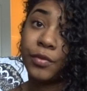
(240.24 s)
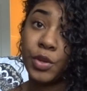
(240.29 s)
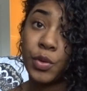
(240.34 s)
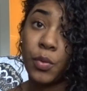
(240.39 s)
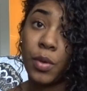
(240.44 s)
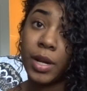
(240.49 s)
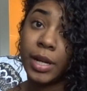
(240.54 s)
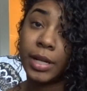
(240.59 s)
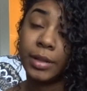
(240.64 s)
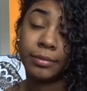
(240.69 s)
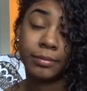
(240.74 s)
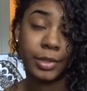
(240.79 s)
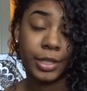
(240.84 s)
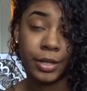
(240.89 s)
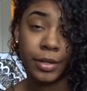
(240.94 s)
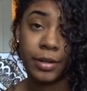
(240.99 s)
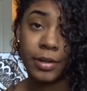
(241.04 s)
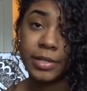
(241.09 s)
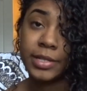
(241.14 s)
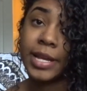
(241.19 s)
If you want
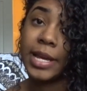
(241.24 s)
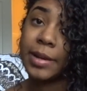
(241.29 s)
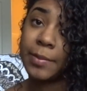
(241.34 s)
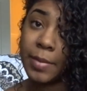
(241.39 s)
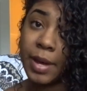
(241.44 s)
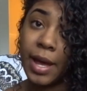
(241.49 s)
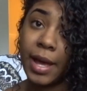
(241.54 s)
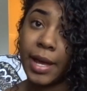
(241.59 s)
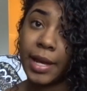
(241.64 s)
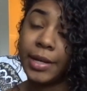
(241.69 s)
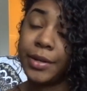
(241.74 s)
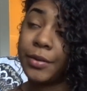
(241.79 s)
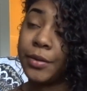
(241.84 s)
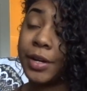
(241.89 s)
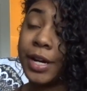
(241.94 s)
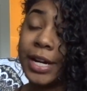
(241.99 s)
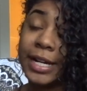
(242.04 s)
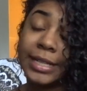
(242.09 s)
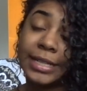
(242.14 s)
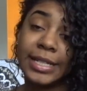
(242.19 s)
curls like mine
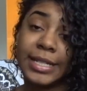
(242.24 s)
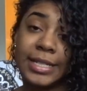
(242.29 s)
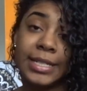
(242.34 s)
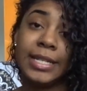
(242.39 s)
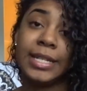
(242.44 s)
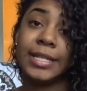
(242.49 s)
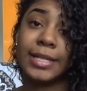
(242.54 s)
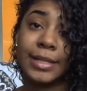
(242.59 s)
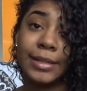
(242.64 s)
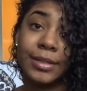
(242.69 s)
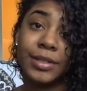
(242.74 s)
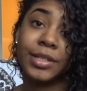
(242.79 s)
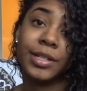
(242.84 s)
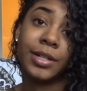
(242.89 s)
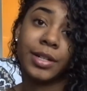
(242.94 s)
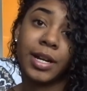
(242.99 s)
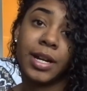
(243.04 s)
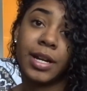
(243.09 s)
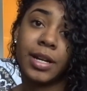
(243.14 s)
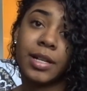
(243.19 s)
or at least decent
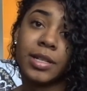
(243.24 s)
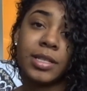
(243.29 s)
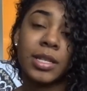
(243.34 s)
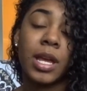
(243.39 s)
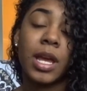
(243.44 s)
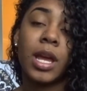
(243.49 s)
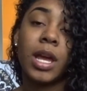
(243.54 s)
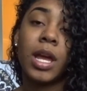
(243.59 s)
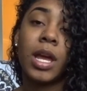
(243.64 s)
looking curls,